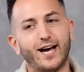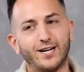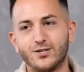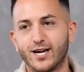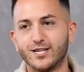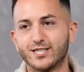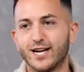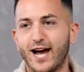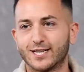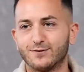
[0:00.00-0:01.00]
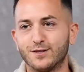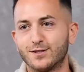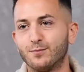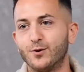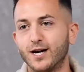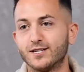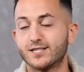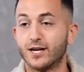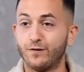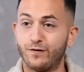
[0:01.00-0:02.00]
education, activism, race,
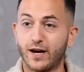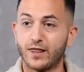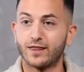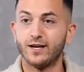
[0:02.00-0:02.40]
and faith.